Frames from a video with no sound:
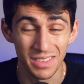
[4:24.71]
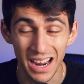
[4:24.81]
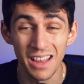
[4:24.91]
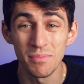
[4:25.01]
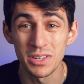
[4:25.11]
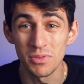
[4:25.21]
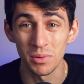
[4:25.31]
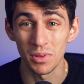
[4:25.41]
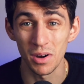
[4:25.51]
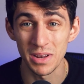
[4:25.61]
that I've been doing
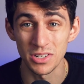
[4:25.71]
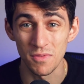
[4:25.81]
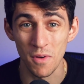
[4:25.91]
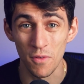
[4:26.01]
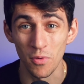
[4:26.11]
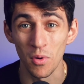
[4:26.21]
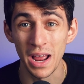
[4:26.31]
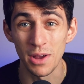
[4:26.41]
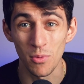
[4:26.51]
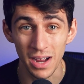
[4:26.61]
with automation for
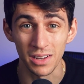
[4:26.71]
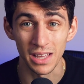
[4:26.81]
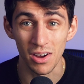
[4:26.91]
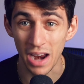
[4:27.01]
a while now.